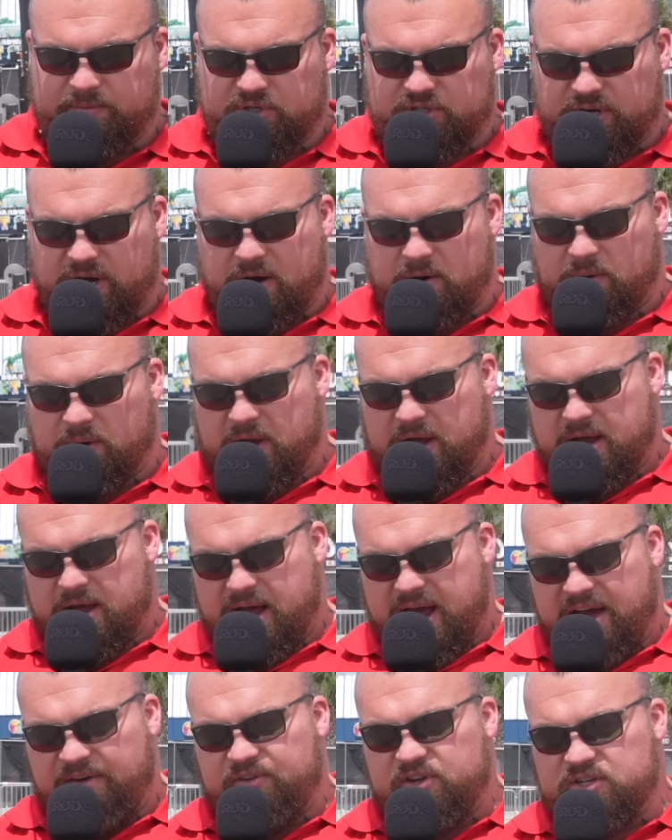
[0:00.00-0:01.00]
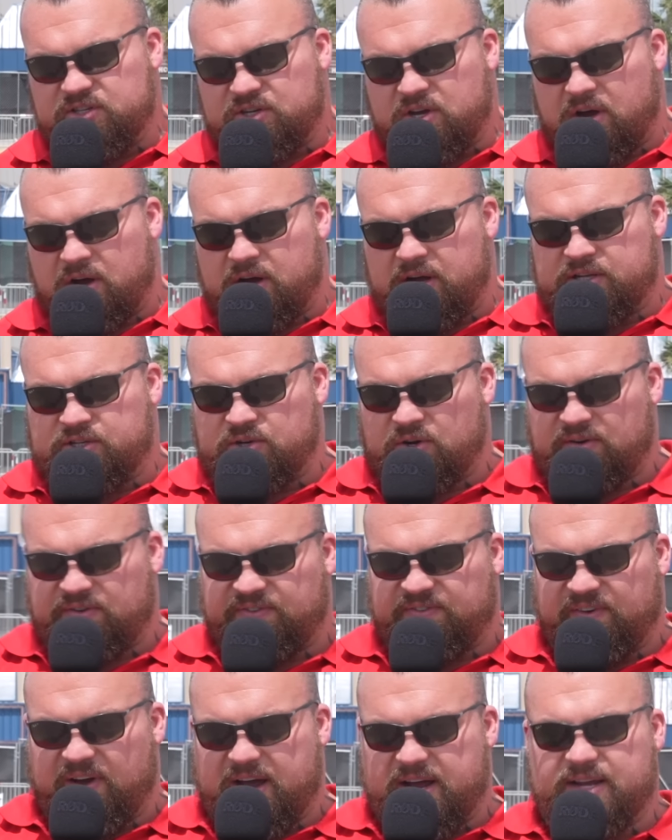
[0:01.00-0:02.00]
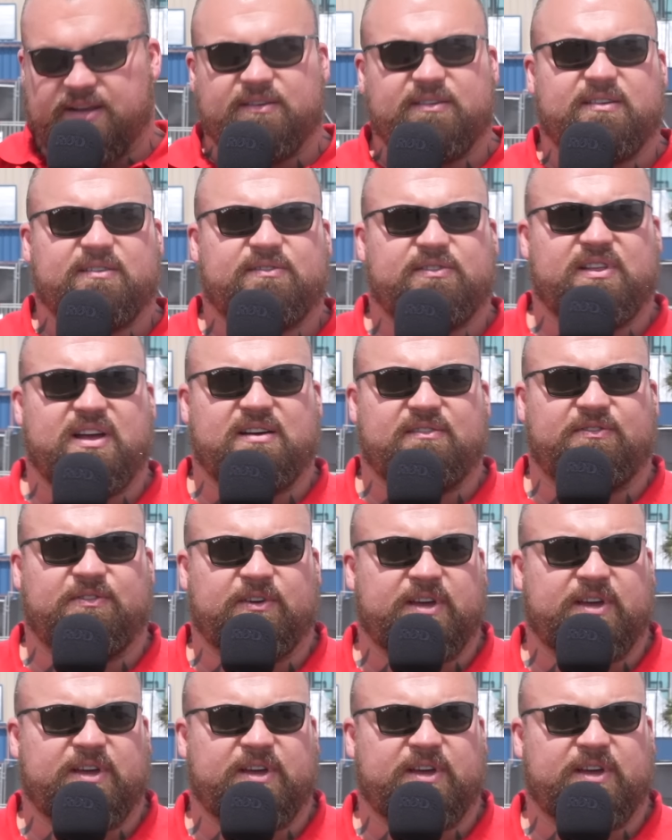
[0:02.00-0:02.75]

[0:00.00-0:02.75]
So Evan's got a tough fight for that,